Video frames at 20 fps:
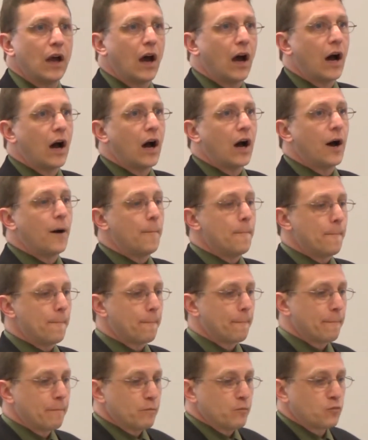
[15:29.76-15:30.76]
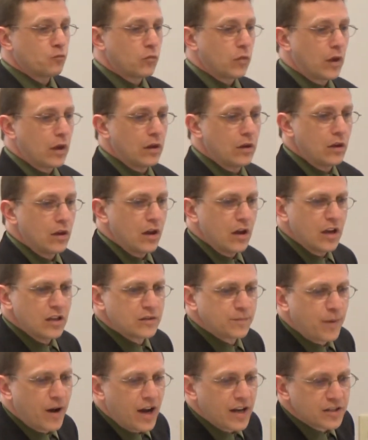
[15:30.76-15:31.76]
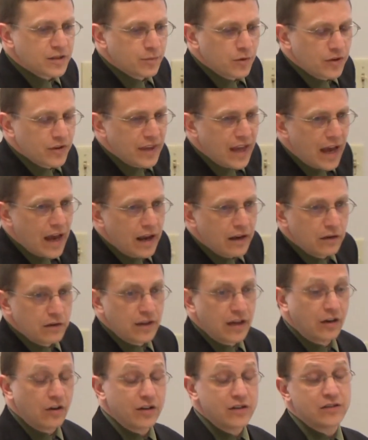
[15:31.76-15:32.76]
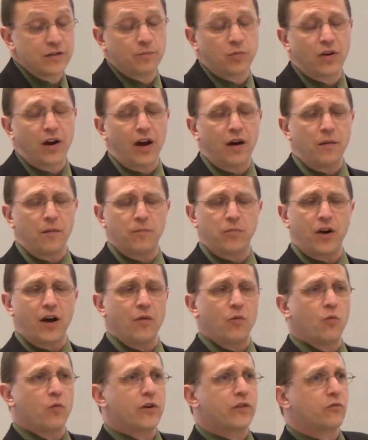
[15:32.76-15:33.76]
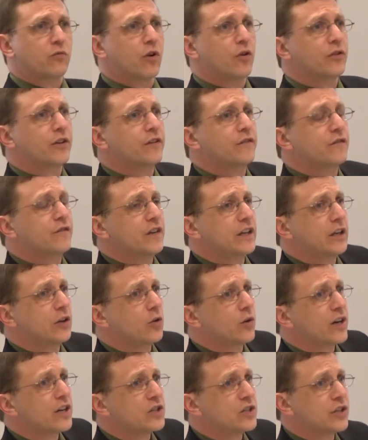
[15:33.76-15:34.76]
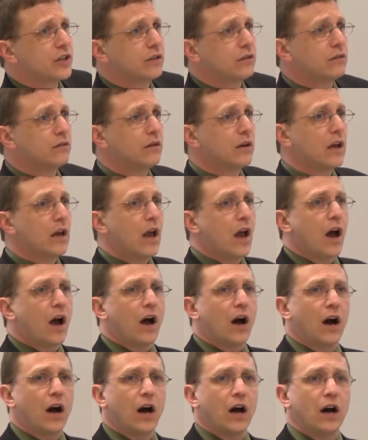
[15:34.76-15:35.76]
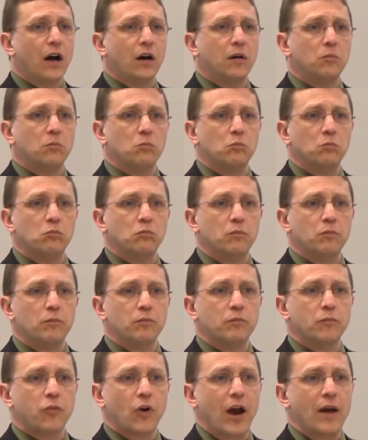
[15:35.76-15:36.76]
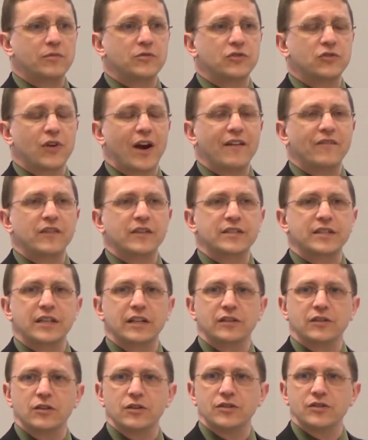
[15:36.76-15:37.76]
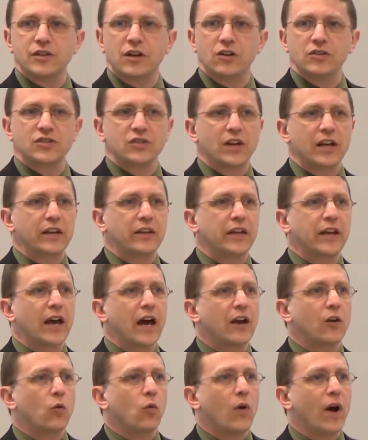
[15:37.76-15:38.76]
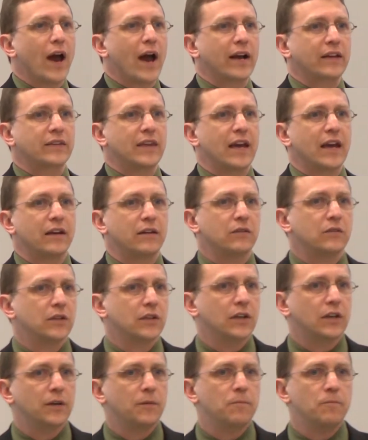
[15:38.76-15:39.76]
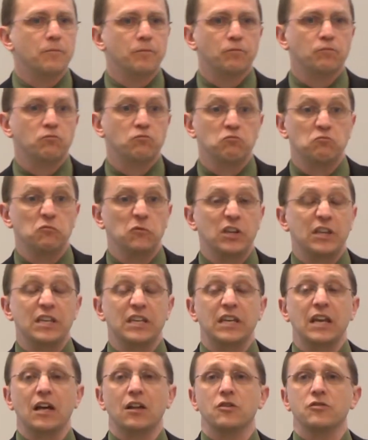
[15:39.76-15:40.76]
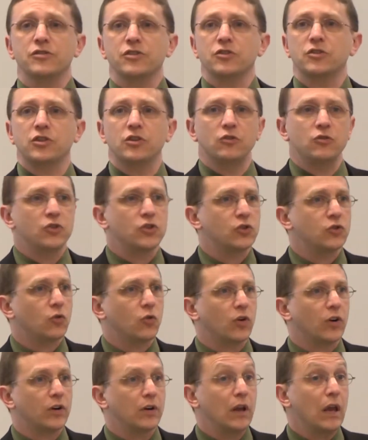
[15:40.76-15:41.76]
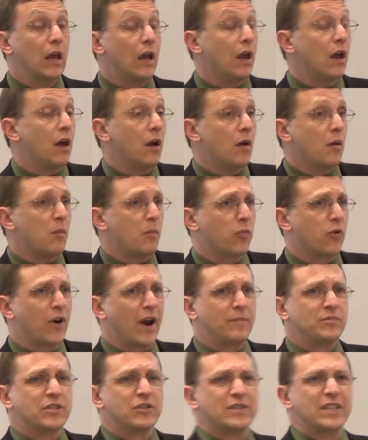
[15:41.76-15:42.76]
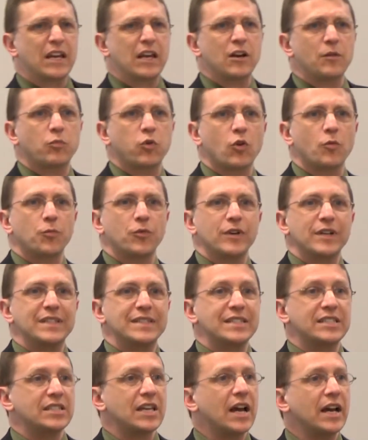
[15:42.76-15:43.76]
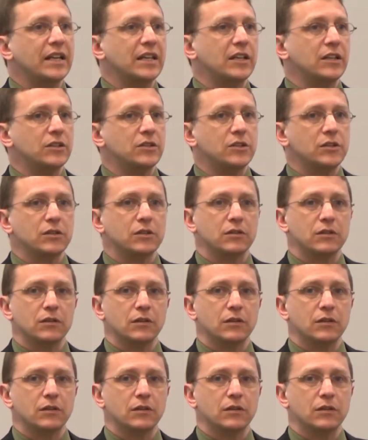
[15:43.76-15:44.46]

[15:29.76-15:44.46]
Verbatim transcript: Um, it's possible that there is a pro problem with road configuration. Um, perhaps traffic signals are slightly out of whack that uh, the yellows are too short. Perhaps there's inappropriate signage.